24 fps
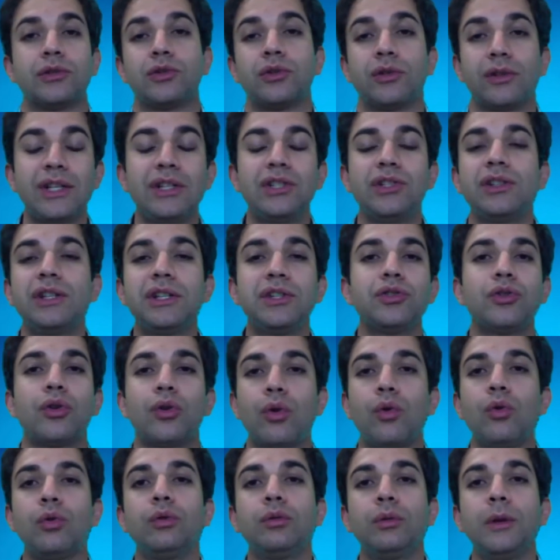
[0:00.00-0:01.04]
So these things
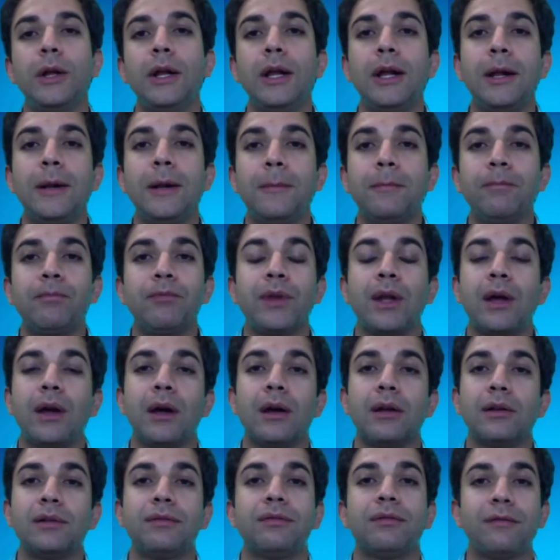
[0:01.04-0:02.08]
are all
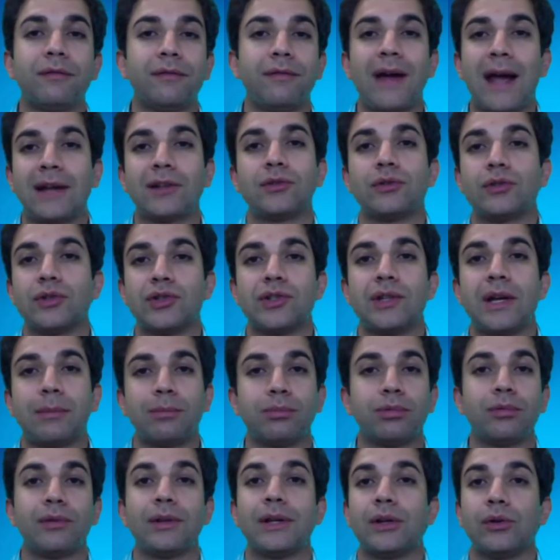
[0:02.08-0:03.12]
different factors
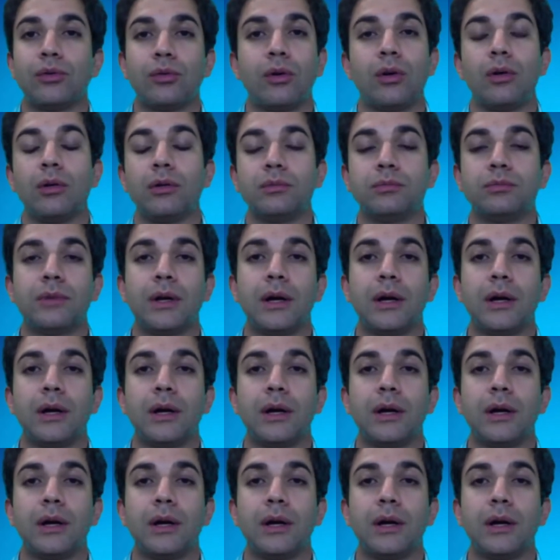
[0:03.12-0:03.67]
that play a role.